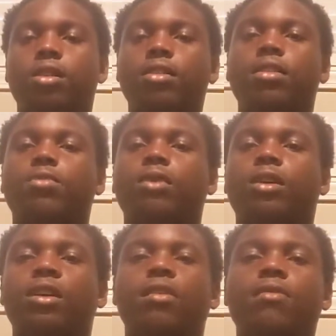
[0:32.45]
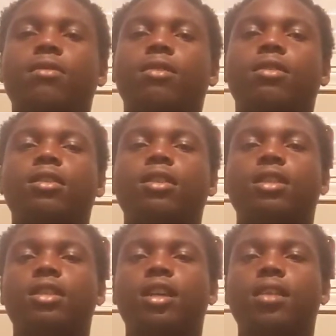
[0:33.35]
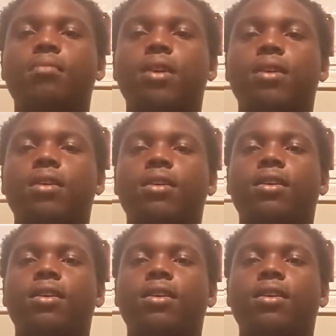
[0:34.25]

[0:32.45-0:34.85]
This is what comforts us in this day, man.